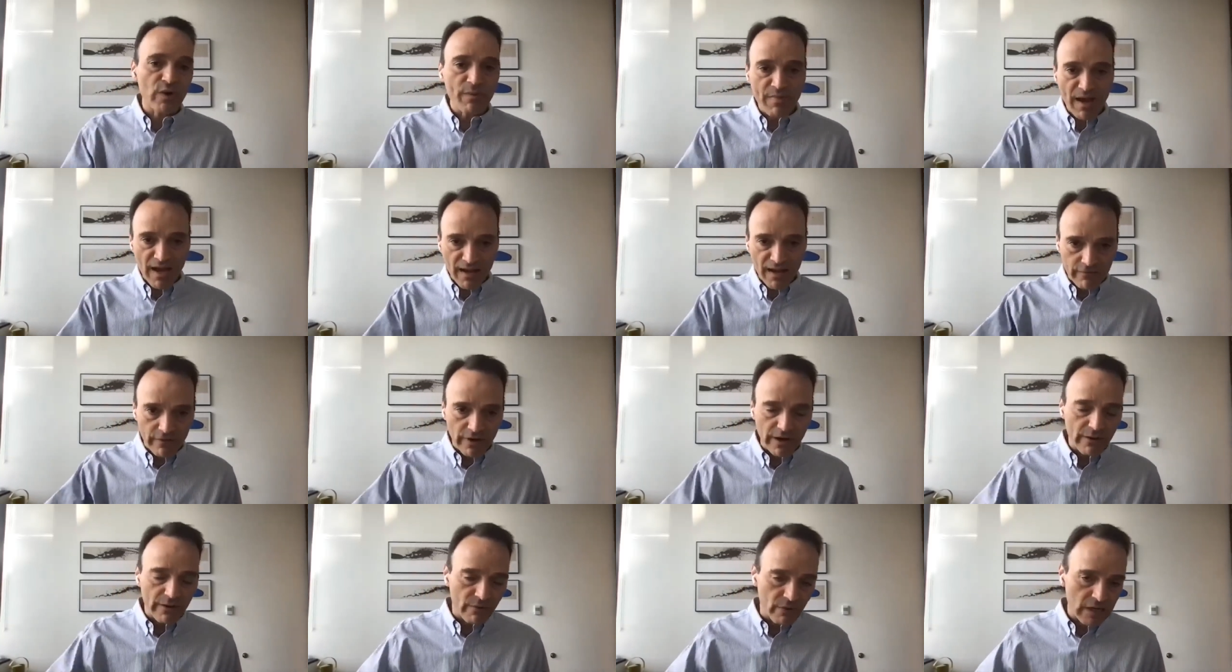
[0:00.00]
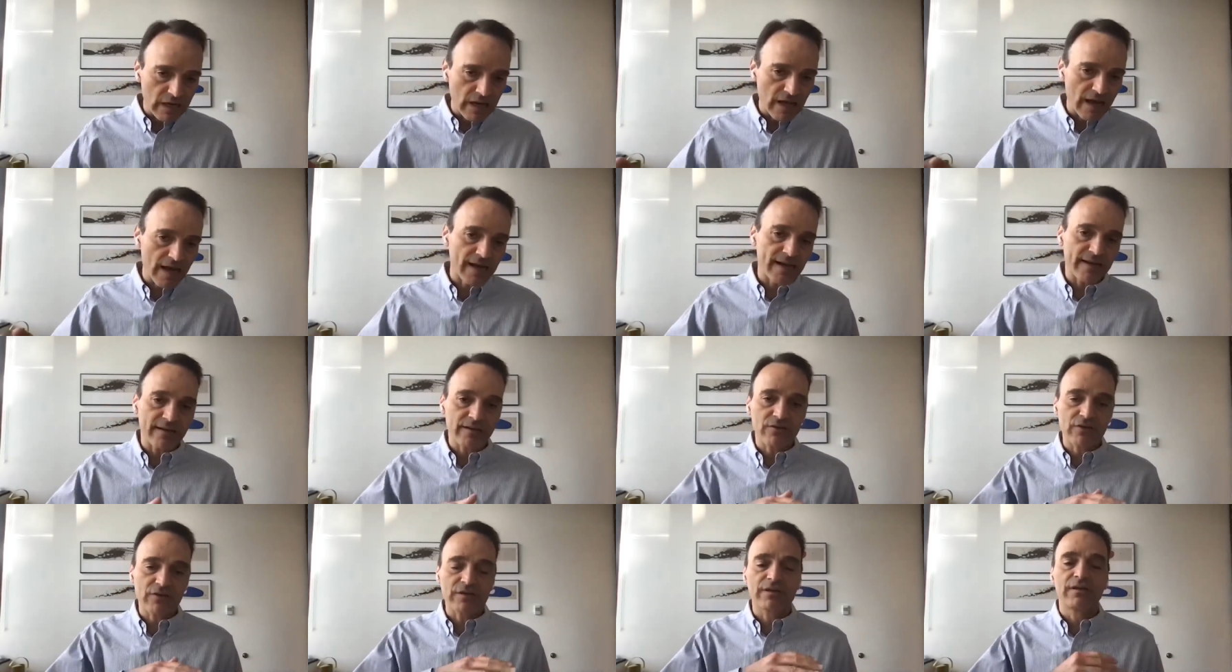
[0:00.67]
remain very
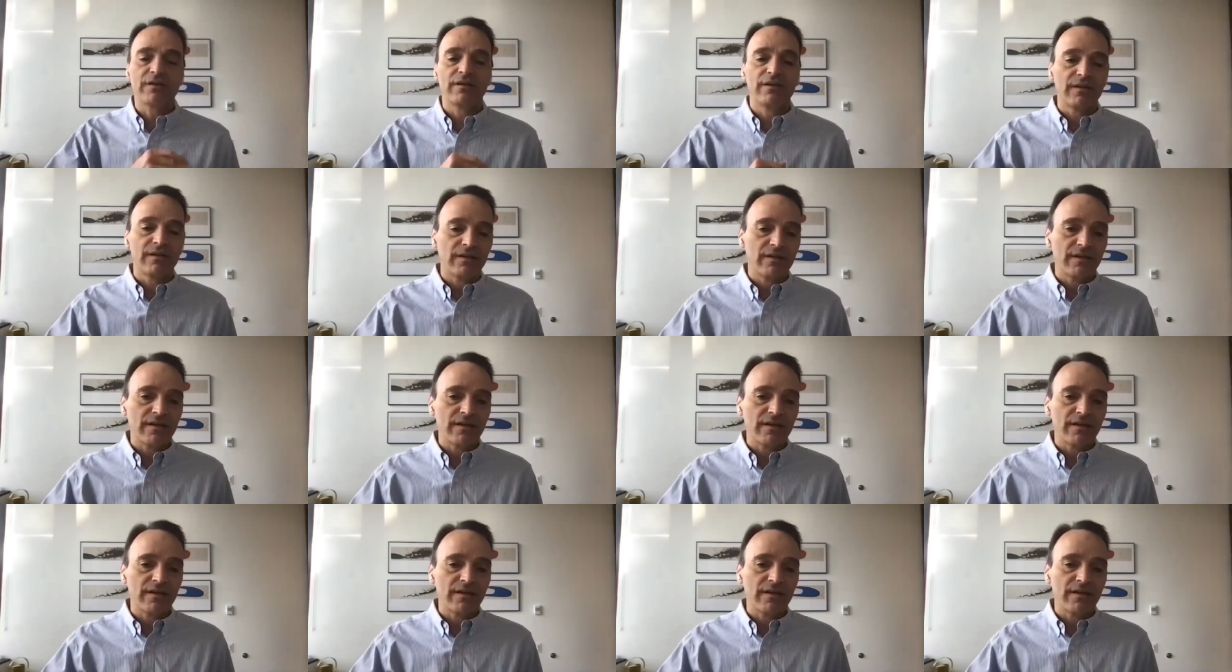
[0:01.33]
relaxed